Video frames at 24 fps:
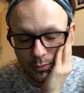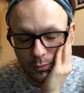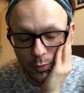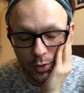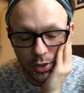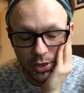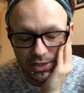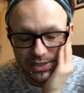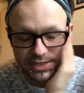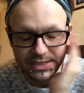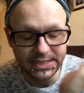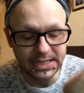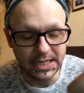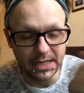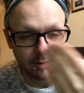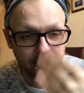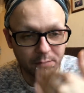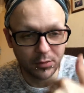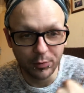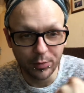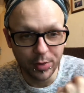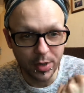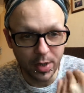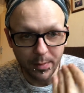was and
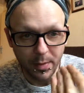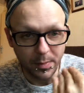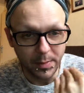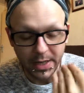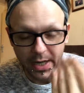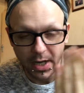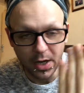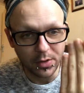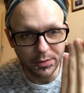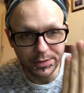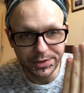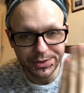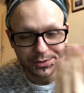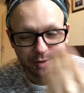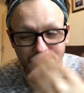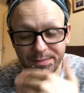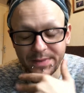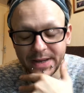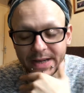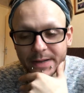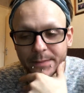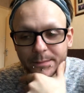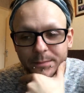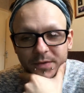will probably always
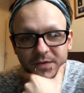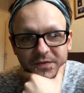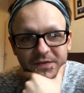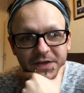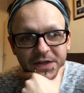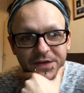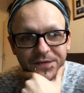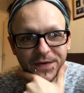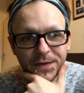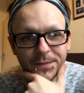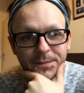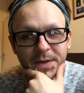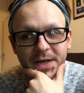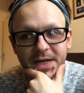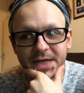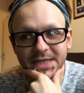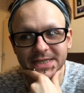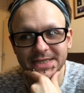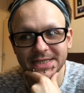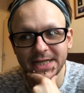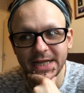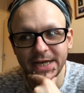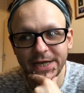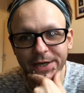remain Buffy the Vampire
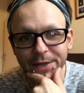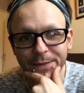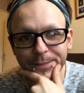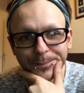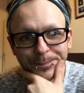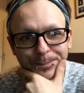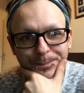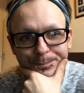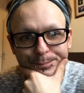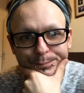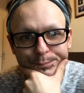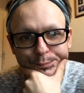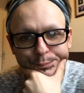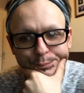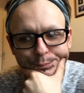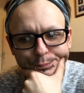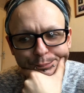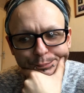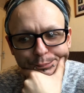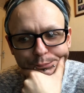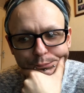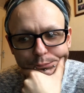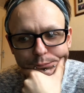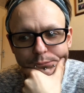Slayer.
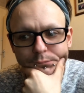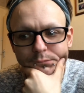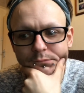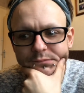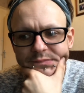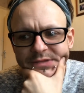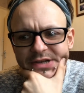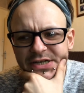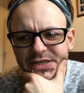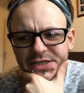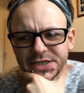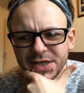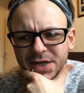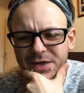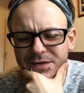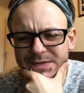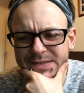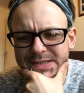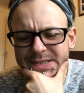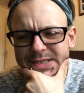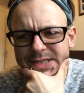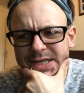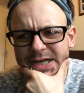So I was